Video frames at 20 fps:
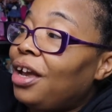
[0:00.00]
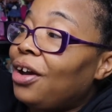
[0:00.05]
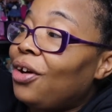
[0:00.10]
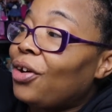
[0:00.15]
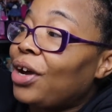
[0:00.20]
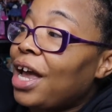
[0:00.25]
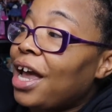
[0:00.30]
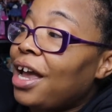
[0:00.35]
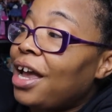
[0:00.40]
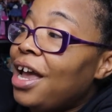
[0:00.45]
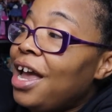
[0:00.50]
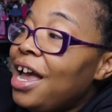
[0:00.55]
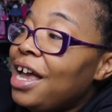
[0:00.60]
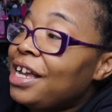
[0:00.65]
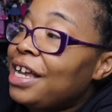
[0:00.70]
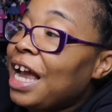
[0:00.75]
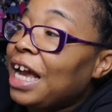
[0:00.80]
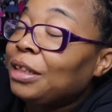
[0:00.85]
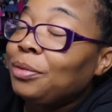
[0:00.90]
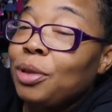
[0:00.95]
Okay?
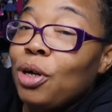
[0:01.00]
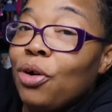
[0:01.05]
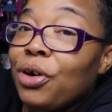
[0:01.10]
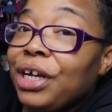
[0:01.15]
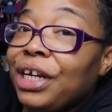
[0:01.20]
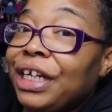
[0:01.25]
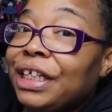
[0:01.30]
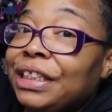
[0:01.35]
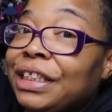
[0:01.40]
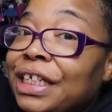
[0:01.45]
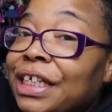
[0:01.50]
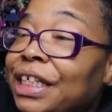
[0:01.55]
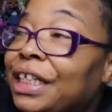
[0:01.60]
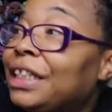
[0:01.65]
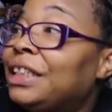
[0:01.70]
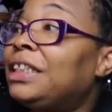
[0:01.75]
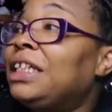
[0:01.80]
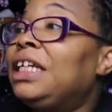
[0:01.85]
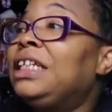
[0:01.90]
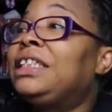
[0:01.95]
Guys, we're going to get into
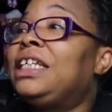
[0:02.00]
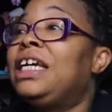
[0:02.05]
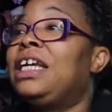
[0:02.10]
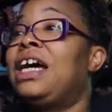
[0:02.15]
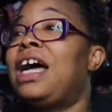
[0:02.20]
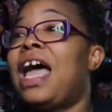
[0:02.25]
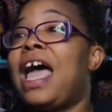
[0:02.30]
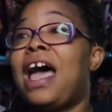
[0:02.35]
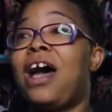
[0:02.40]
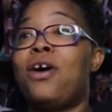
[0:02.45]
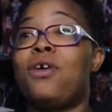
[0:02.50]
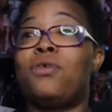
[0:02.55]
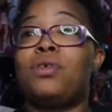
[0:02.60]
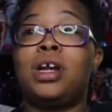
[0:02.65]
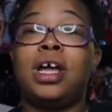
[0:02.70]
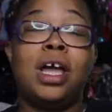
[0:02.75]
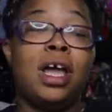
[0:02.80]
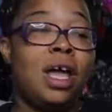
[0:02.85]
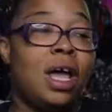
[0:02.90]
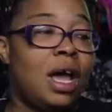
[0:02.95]
this. Let's get her
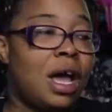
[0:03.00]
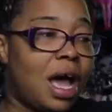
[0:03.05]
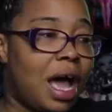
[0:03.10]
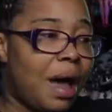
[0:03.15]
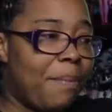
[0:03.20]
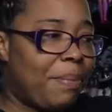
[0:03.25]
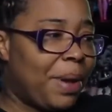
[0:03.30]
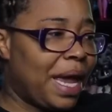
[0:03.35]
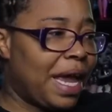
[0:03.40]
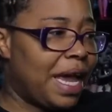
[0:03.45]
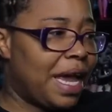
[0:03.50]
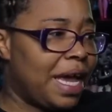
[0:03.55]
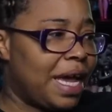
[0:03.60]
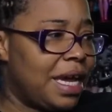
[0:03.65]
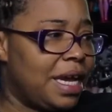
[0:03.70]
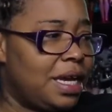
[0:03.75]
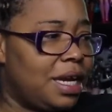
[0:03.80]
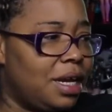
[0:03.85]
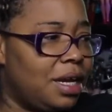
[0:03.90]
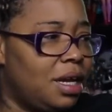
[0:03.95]
out. I
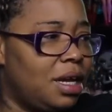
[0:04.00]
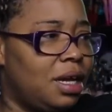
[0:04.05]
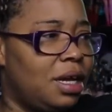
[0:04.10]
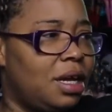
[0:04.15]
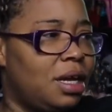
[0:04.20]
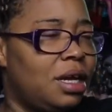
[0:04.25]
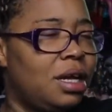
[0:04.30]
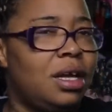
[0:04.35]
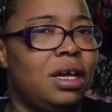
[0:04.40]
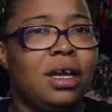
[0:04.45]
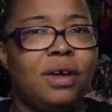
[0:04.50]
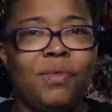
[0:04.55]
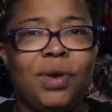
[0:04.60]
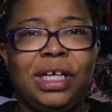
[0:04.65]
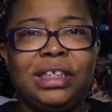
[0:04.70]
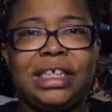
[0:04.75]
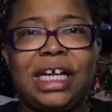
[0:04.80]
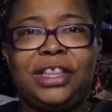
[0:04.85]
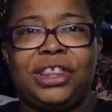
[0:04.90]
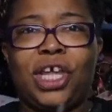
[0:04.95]
paid,
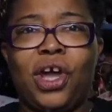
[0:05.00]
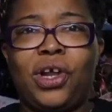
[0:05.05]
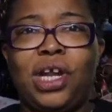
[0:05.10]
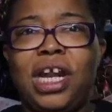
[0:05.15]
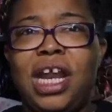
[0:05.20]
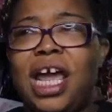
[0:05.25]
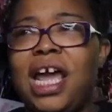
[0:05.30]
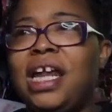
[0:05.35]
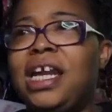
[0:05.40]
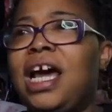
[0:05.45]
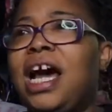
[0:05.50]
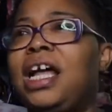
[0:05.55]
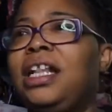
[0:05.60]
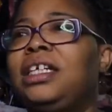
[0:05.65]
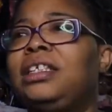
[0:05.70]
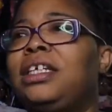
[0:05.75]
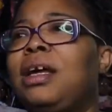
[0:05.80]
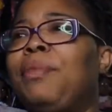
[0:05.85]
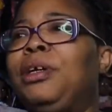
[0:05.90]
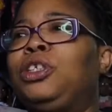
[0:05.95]
what is they, $39?
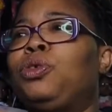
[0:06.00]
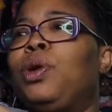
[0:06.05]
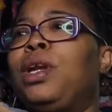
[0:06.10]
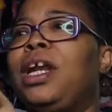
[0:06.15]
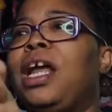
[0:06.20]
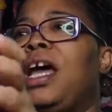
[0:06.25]
I mean, $29?